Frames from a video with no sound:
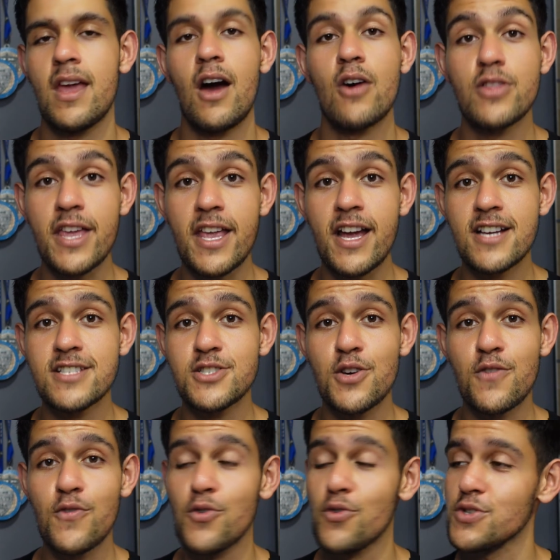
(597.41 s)
I'll let you guys know,
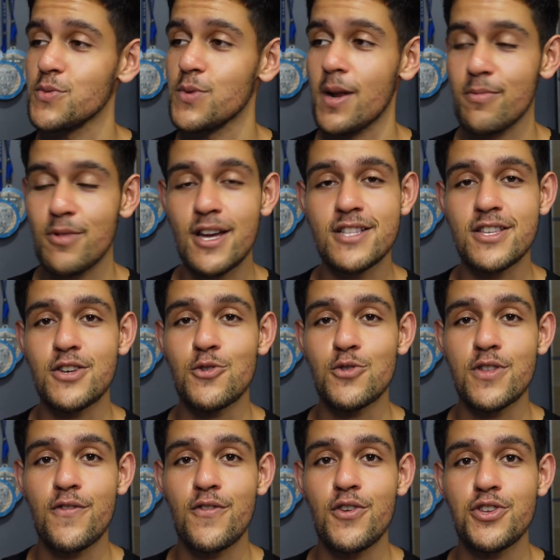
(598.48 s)
of course, what I plan to do in
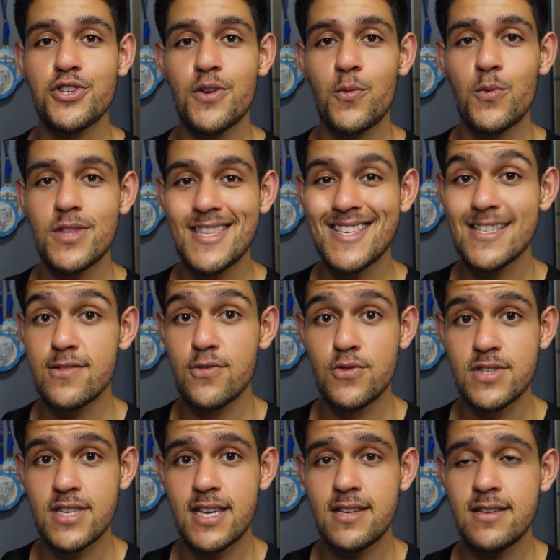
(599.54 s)
the future with this loose
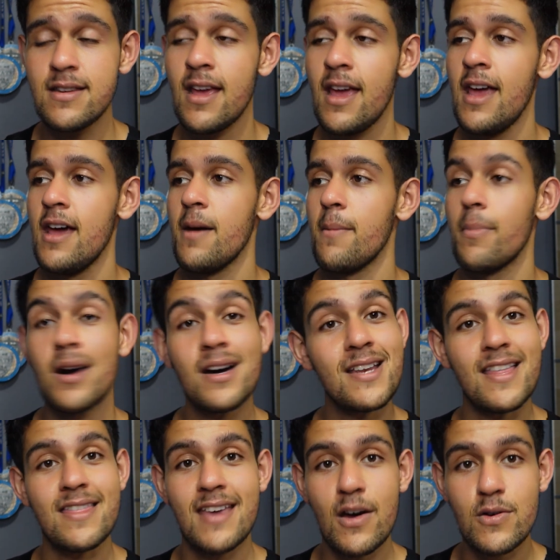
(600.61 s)
skin. But
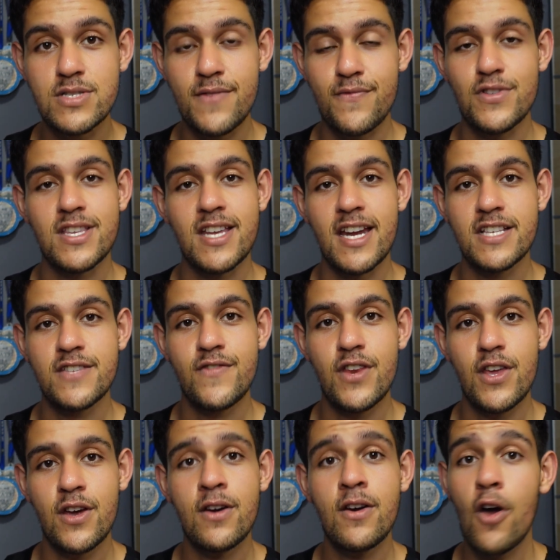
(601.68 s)
that was it for today's
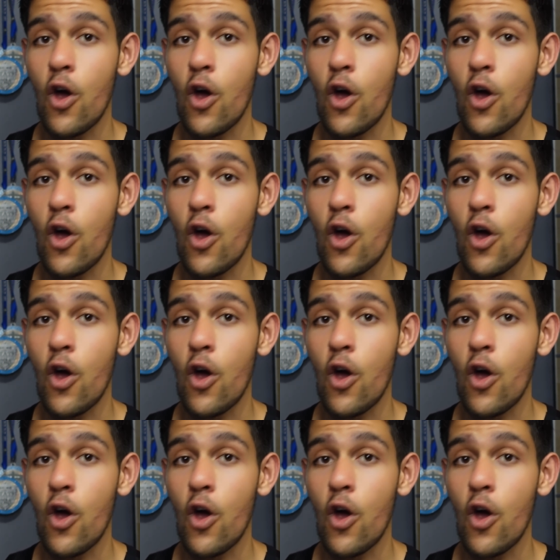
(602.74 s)
video.